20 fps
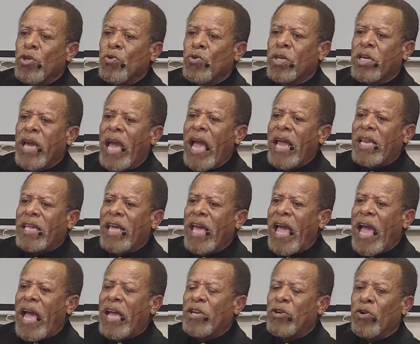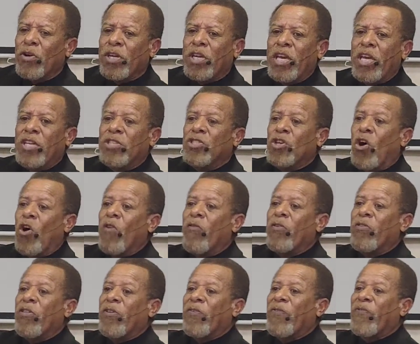can't hand your kids
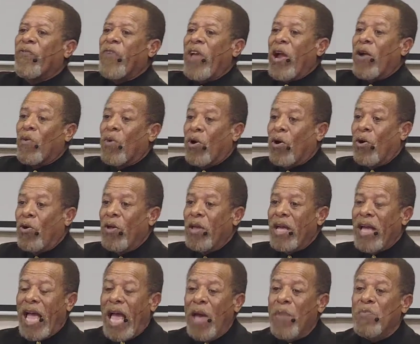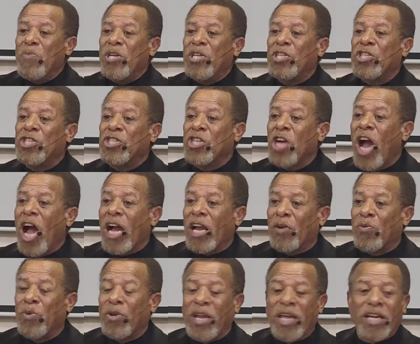over to Pharaoh and be
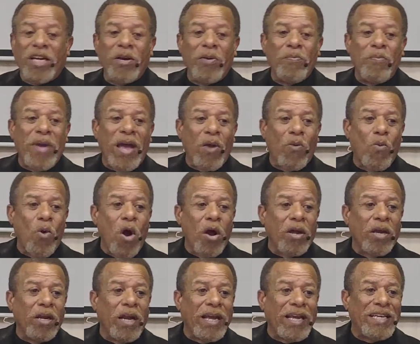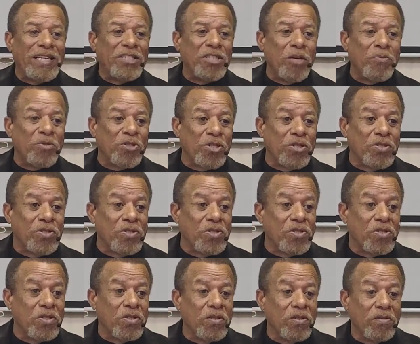shocked when they come back walking like Egyptians.
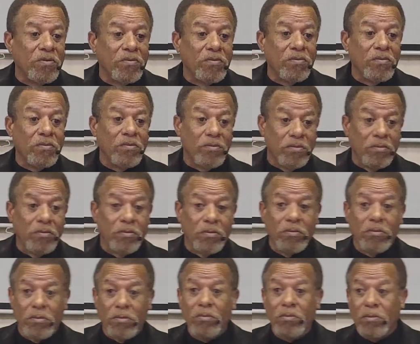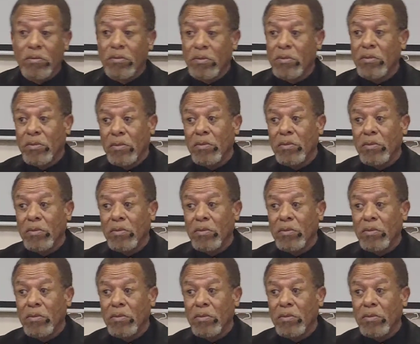There's